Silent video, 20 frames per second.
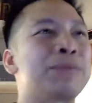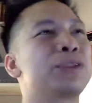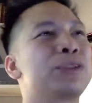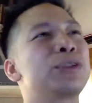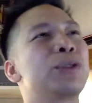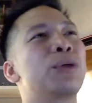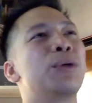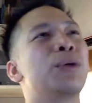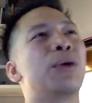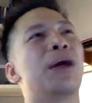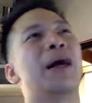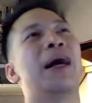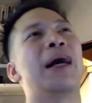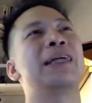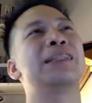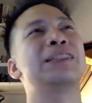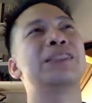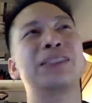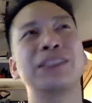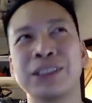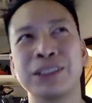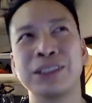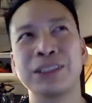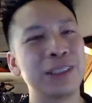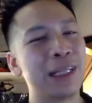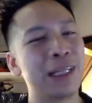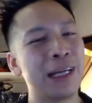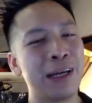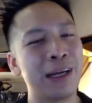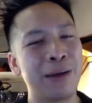So I
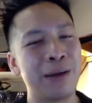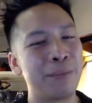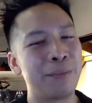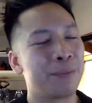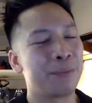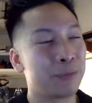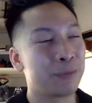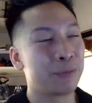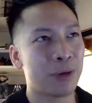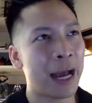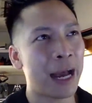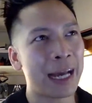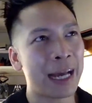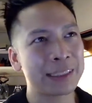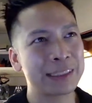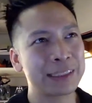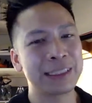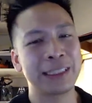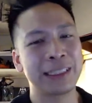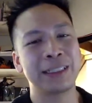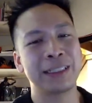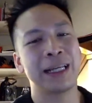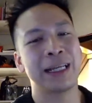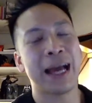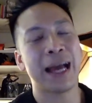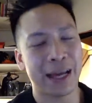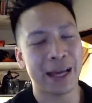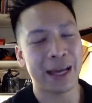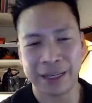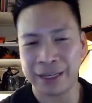still am asking,
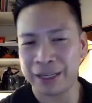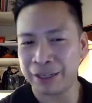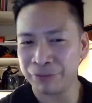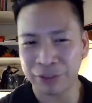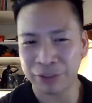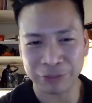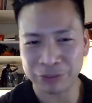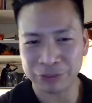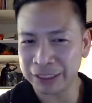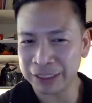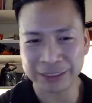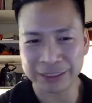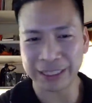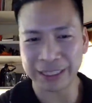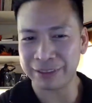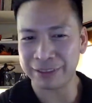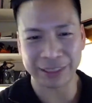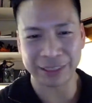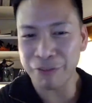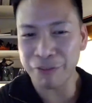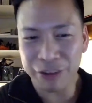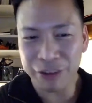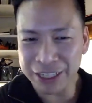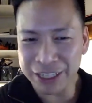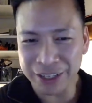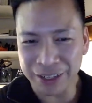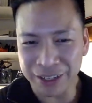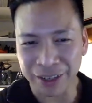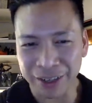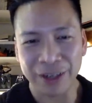and I've said this every
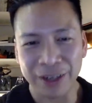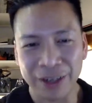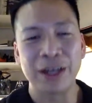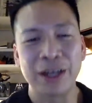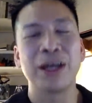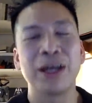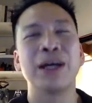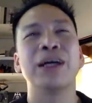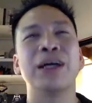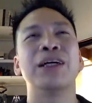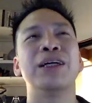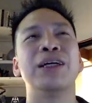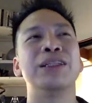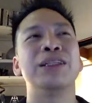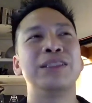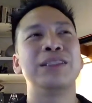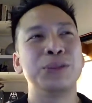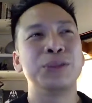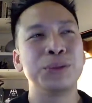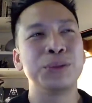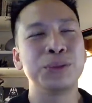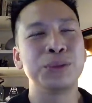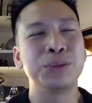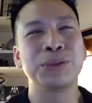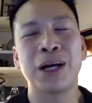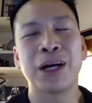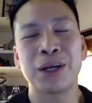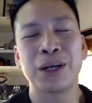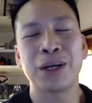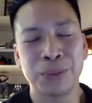year, do
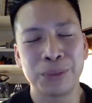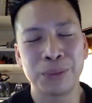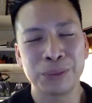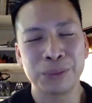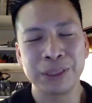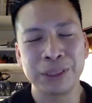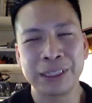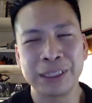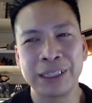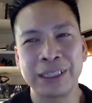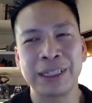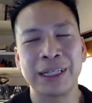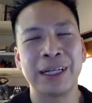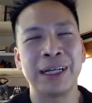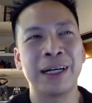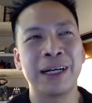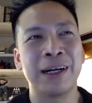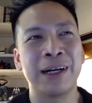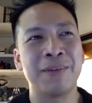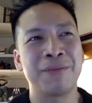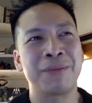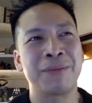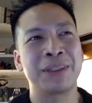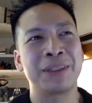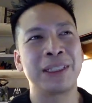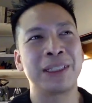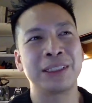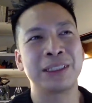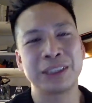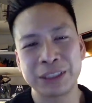not only
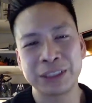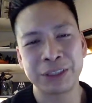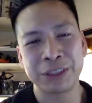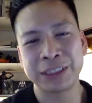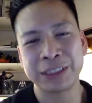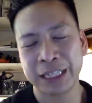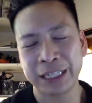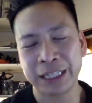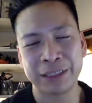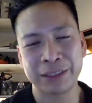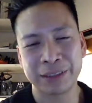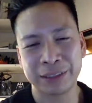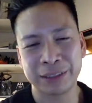the Siri take